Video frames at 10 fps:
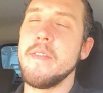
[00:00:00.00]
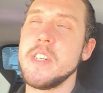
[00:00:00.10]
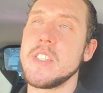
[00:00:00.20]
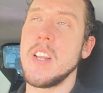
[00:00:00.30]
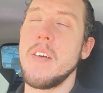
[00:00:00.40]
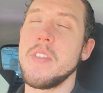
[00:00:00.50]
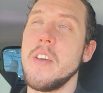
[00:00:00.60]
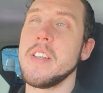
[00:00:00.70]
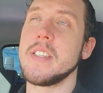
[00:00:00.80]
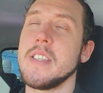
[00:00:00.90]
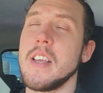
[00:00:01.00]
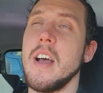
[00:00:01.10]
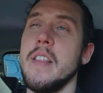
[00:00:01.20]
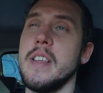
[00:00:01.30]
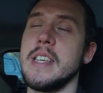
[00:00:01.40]
I've noticed there's a
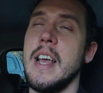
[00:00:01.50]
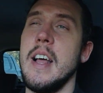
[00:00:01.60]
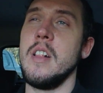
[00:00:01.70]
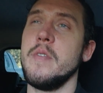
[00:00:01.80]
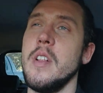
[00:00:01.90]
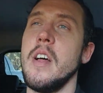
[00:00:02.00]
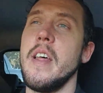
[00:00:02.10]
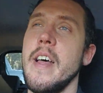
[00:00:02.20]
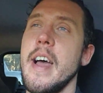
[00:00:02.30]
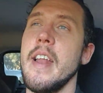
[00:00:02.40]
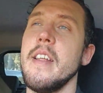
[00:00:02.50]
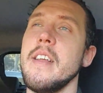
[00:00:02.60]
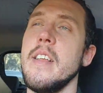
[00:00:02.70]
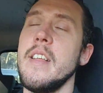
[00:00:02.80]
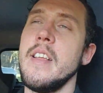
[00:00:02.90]
hell of a lot of that,
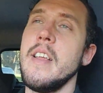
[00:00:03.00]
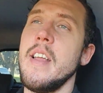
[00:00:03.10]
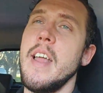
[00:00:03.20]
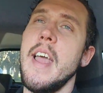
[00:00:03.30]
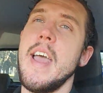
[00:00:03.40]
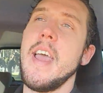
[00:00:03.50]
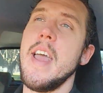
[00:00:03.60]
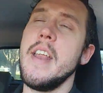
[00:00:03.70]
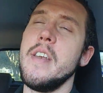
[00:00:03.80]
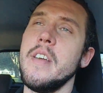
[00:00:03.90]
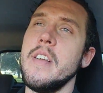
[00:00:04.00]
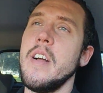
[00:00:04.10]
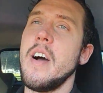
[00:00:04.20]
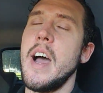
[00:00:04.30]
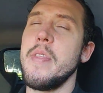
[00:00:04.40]
and
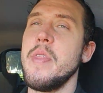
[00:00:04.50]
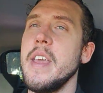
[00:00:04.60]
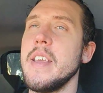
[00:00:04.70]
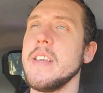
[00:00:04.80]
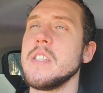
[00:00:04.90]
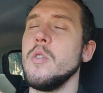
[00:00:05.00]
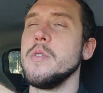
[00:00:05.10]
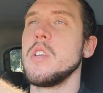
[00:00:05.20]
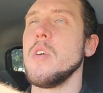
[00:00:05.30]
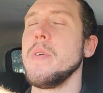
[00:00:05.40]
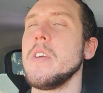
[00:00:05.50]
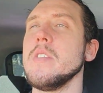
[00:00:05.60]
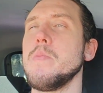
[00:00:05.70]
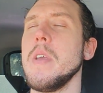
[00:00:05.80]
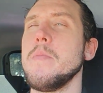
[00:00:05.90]
I think it's also
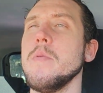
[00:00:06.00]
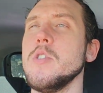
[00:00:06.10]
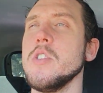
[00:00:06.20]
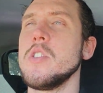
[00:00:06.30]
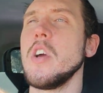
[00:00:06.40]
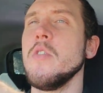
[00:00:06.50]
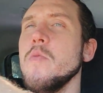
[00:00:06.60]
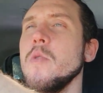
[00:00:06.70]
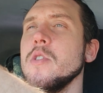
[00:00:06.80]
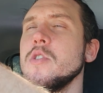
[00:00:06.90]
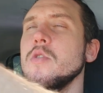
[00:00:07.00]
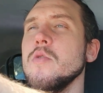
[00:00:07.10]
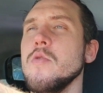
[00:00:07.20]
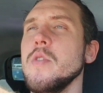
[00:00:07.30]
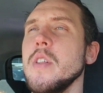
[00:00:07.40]
because people just don't want to
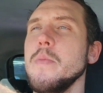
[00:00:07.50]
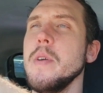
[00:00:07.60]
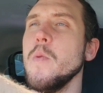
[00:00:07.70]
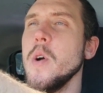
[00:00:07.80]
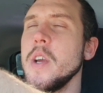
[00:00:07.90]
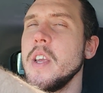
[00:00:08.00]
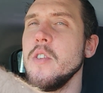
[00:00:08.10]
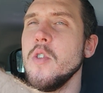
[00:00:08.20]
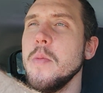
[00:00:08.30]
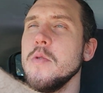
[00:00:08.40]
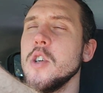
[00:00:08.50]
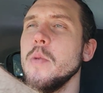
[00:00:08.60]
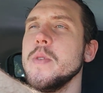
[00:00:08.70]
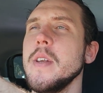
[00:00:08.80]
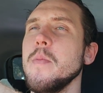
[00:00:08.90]
really be working normal
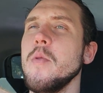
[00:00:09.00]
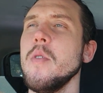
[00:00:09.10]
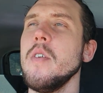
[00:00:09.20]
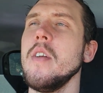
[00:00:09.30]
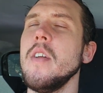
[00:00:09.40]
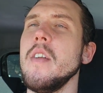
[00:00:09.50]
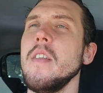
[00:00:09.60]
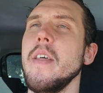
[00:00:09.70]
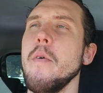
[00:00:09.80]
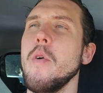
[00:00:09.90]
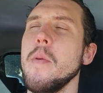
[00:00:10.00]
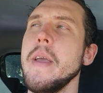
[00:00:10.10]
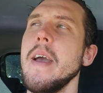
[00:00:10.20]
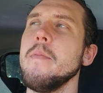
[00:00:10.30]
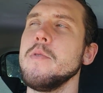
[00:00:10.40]
jobs anymore. They want to
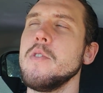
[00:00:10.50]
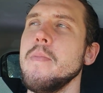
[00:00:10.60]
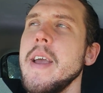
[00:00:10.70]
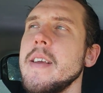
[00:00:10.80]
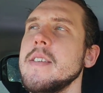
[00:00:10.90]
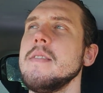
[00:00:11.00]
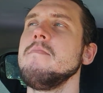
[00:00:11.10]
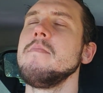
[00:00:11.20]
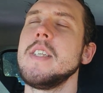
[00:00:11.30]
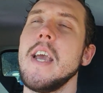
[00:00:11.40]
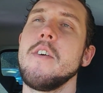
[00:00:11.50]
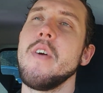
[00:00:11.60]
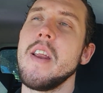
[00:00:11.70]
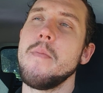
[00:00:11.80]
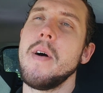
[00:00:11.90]
be able to make 10
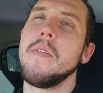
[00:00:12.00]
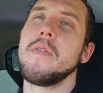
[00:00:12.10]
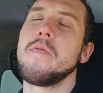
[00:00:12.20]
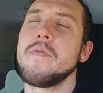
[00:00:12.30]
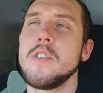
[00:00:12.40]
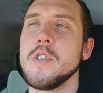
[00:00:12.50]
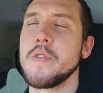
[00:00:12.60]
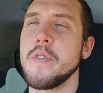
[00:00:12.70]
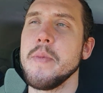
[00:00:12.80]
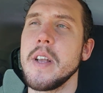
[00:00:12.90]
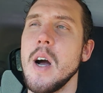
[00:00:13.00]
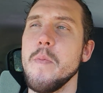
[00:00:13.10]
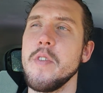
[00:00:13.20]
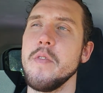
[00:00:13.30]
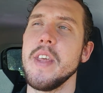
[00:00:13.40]
grand a month just from the
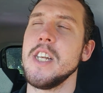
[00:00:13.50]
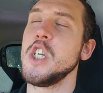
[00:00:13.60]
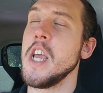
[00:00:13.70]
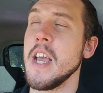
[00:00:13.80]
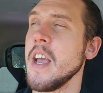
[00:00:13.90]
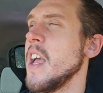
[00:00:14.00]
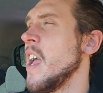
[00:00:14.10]
comfort of their chair.